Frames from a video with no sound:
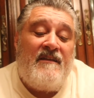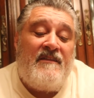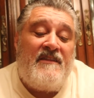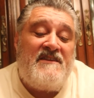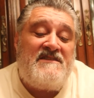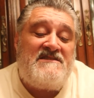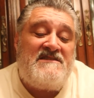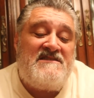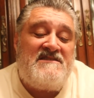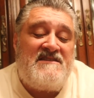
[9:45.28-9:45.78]

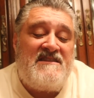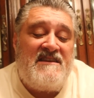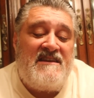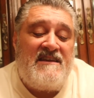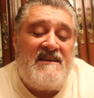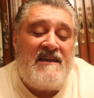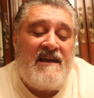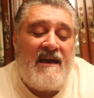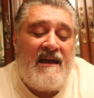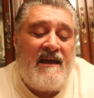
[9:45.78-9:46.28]
this is
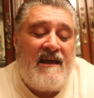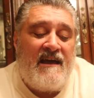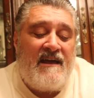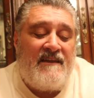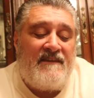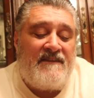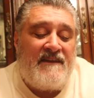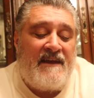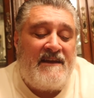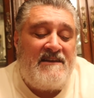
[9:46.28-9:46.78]
the
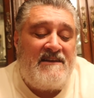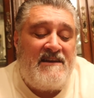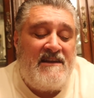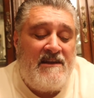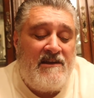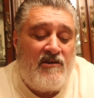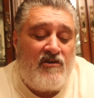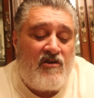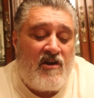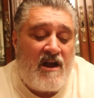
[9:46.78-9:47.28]

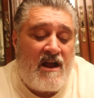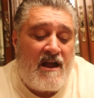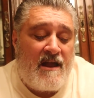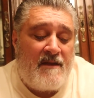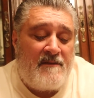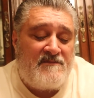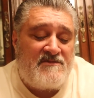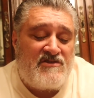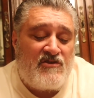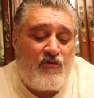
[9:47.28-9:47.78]
nineteen
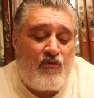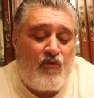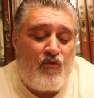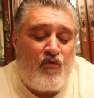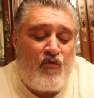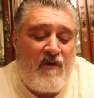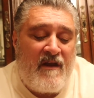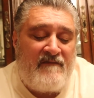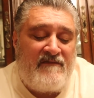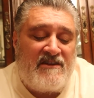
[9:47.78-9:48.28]
Crimes
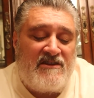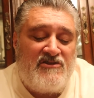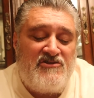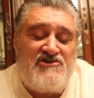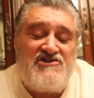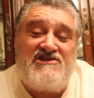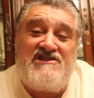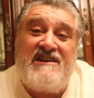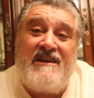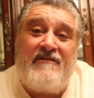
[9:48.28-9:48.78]

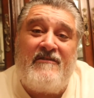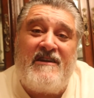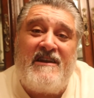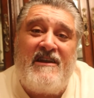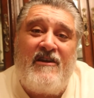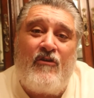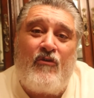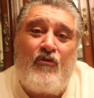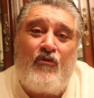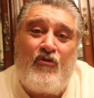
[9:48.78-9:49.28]

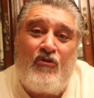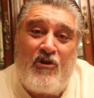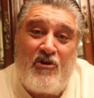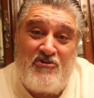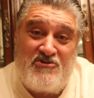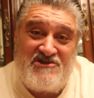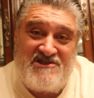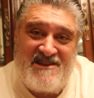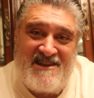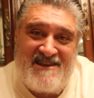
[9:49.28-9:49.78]
Revolutionary
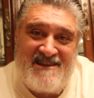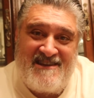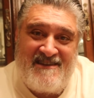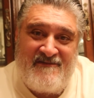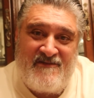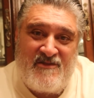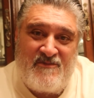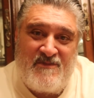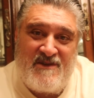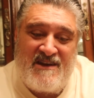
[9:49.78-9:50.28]
Rosé,
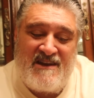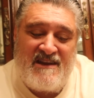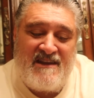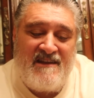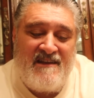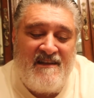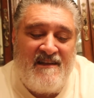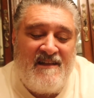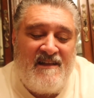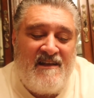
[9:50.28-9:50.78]
everybody,
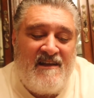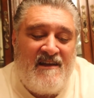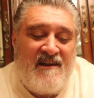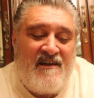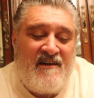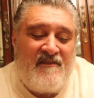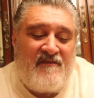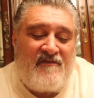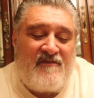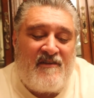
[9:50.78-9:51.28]

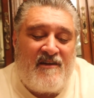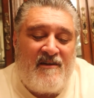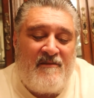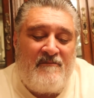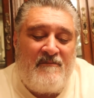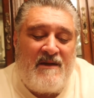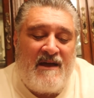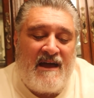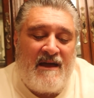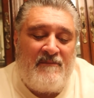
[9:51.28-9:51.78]

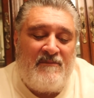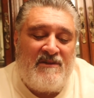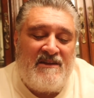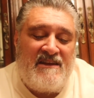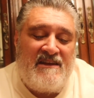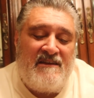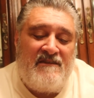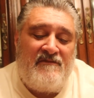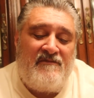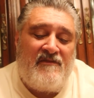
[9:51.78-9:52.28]
from, I
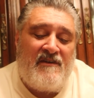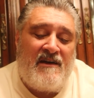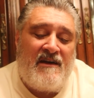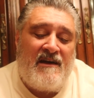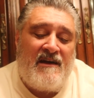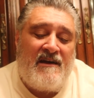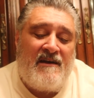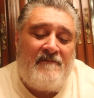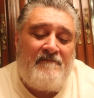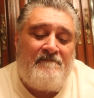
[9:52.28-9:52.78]
believe,
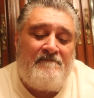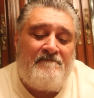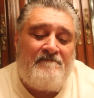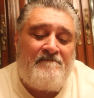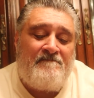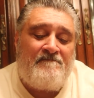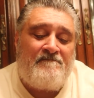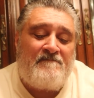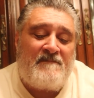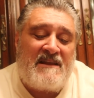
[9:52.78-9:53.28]
um,
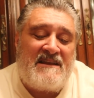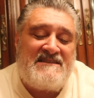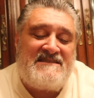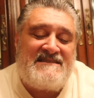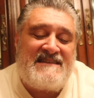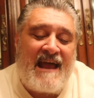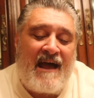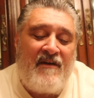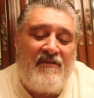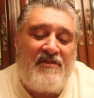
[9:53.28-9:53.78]

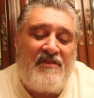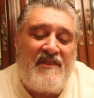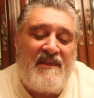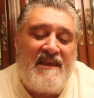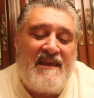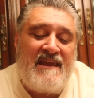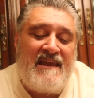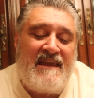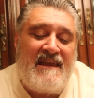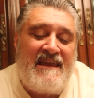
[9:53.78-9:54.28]

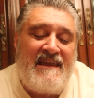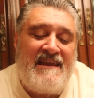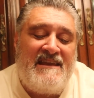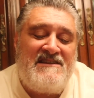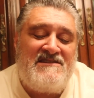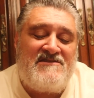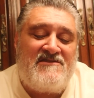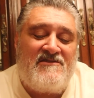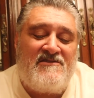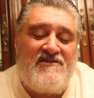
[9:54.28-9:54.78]

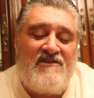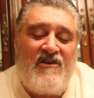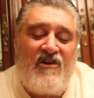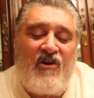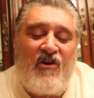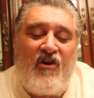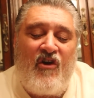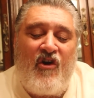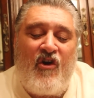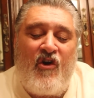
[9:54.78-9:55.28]
Southeastern
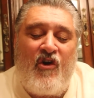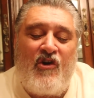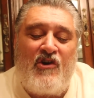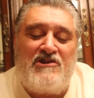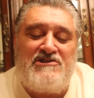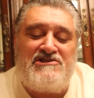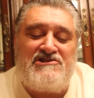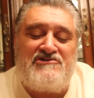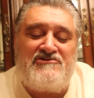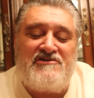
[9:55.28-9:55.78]

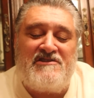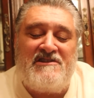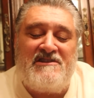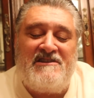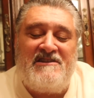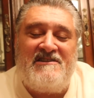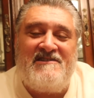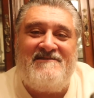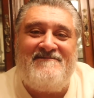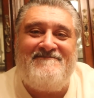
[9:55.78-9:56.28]

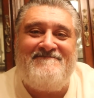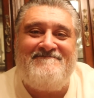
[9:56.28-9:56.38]
Australia.